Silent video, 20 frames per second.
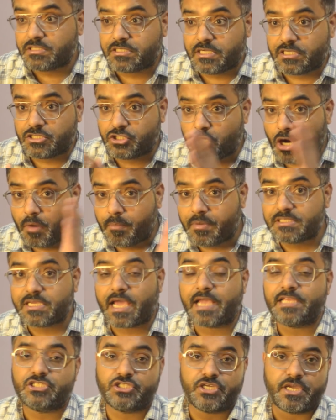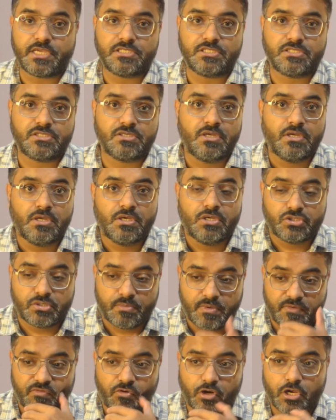changed, job design changed.
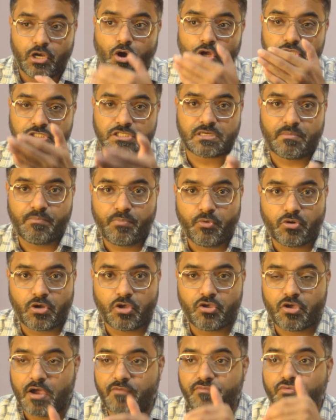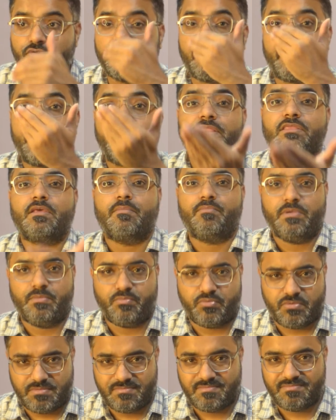So before you launch a computer, you have to train the
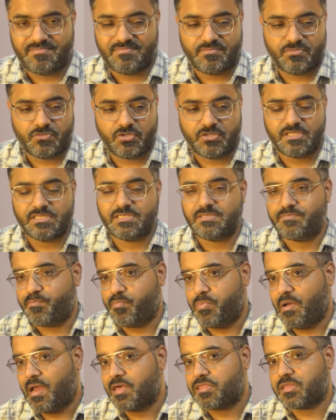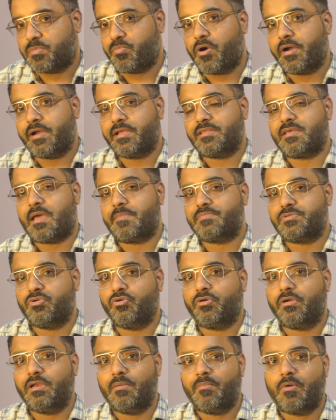people. So this last point is
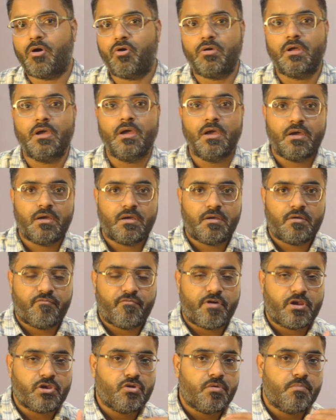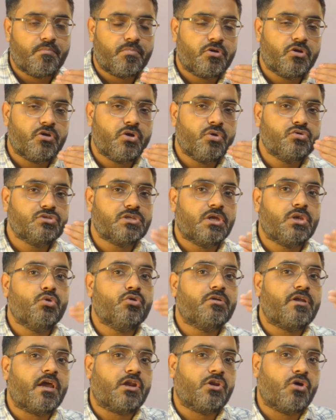absolutely about when you introduce a
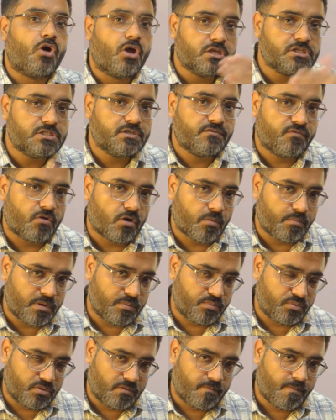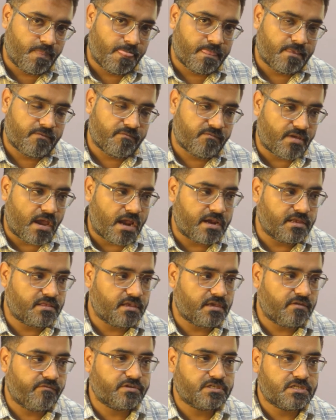new technology for people.
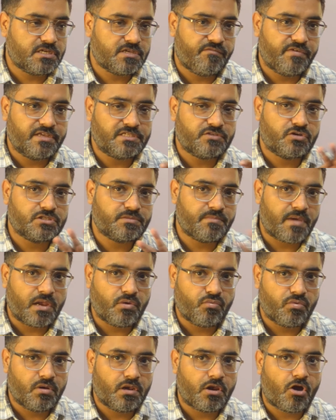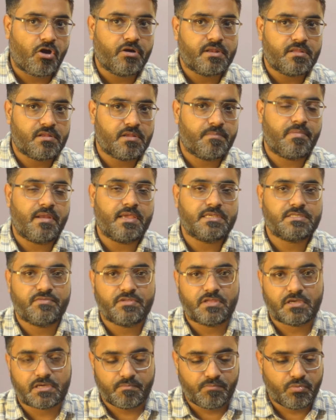Anything which was manual, now it is replaced
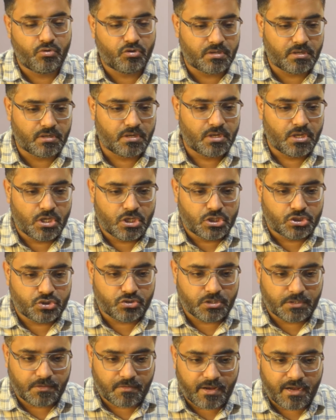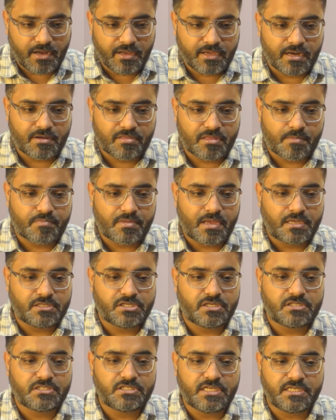with a computer. So the training and
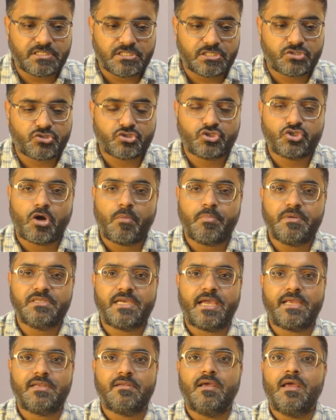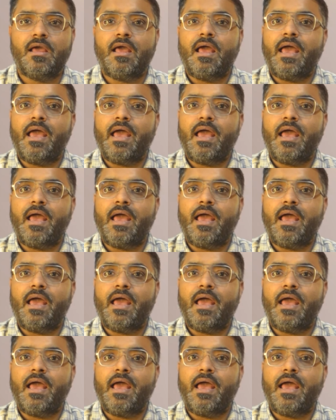substantial changes to job design,